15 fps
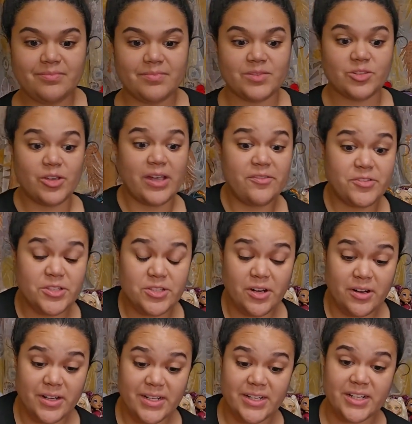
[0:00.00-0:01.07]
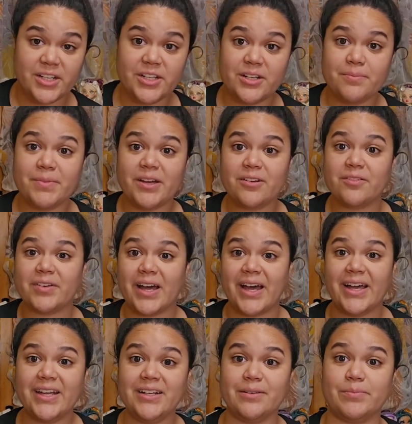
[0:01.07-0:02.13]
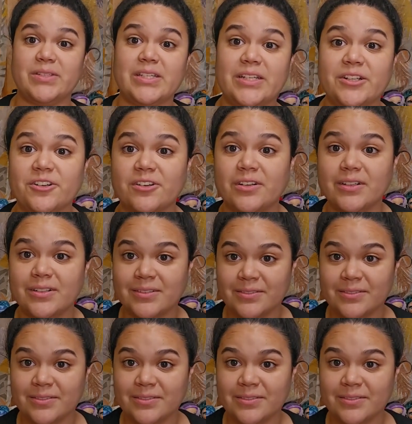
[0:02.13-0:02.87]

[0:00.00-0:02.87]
So I've started a good amount of items here.